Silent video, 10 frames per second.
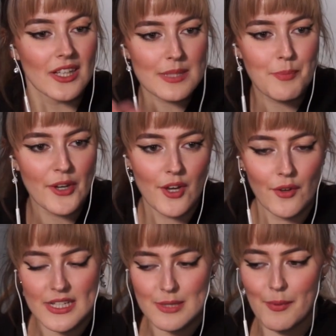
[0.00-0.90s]
let's put you
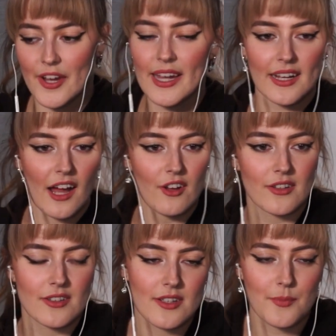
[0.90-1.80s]
on the spot again.
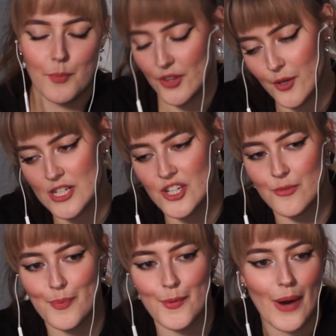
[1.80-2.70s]
I'll put the
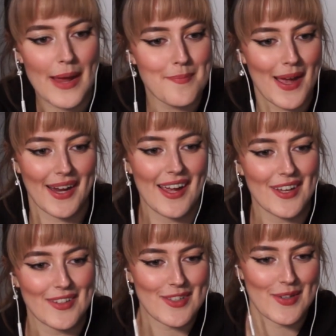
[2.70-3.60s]
question right back
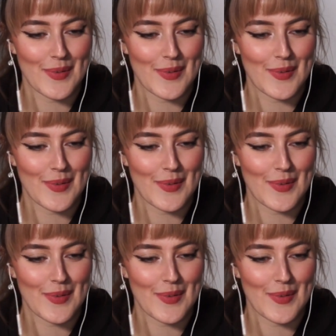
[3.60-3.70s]
at you two.